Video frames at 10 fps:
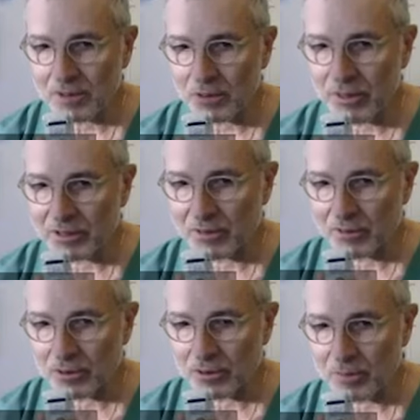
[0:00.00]
rate of
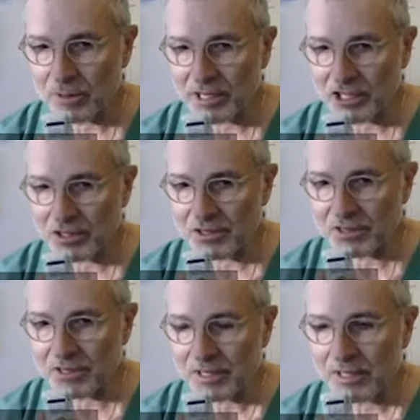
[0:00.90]

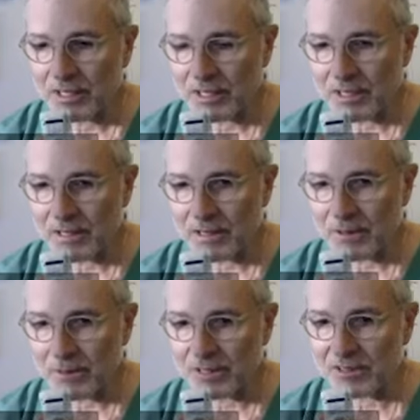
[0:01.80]
complications
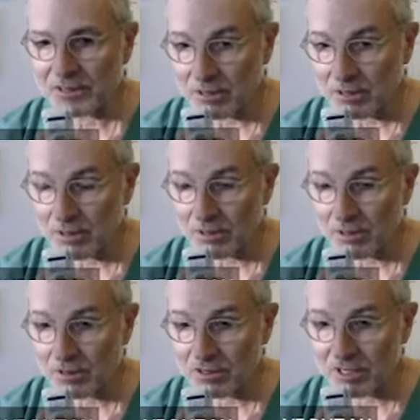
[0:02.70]
with
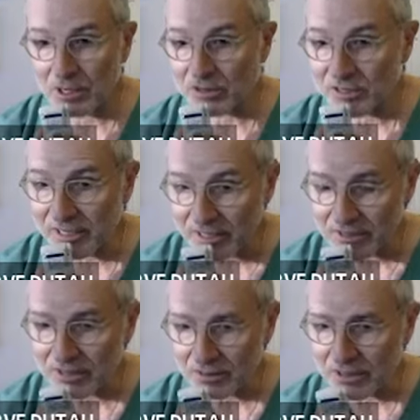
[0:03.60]
silicone
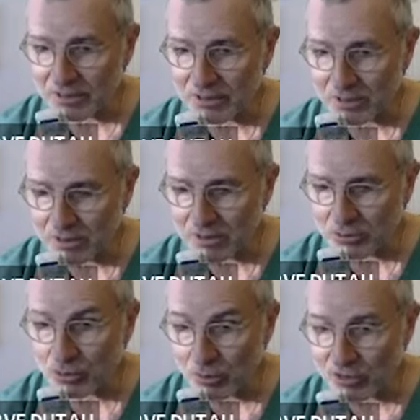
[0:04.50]
stent, with
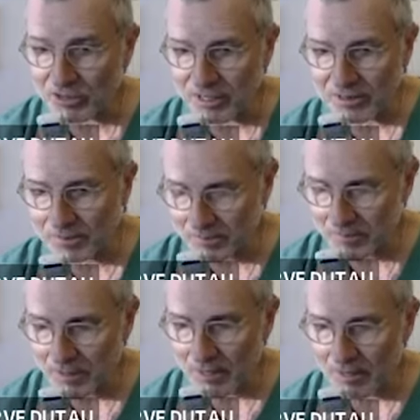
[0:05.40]
Dumont stent,
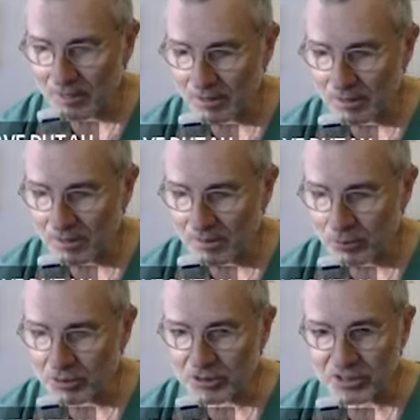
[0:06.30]

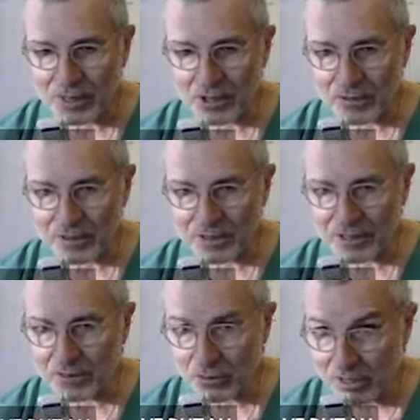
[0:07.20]
produced by
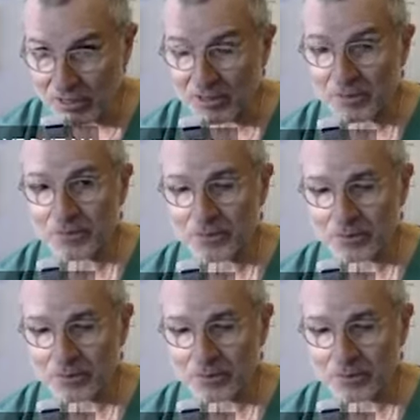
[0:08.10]
Novatec in France.